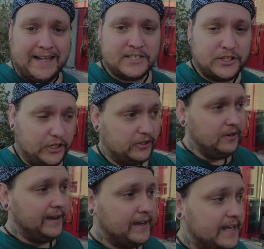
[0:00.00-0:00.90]
need to
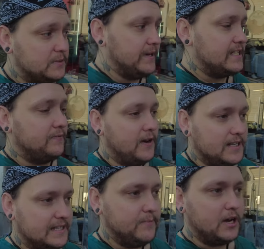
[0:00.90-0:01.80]
do is we need to
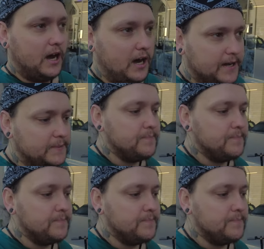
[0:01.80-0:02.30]
find a SIM card.